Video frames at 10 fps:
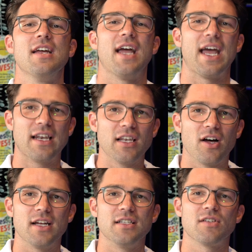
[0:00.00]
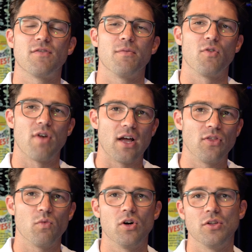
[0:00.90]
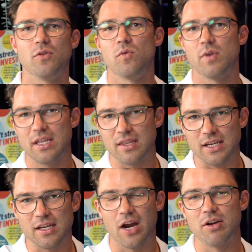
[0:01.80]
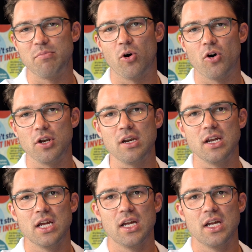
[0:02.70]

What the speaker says: headlines from around the world that we think are important,